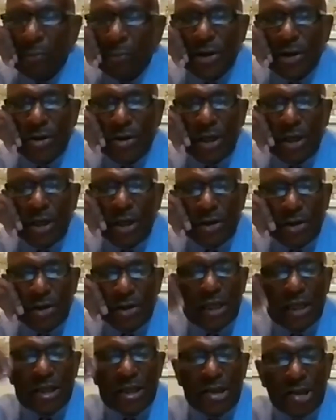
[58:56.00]
But
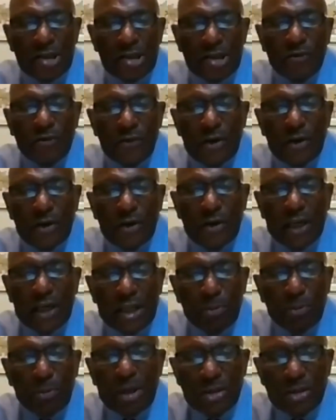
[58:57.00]
Jesus says, suffer
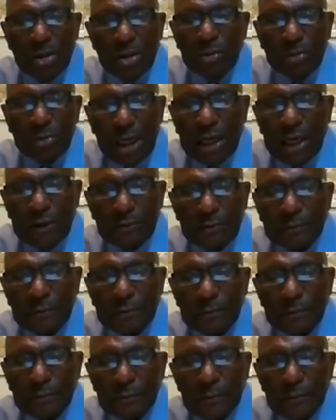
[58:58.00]
it to be so now,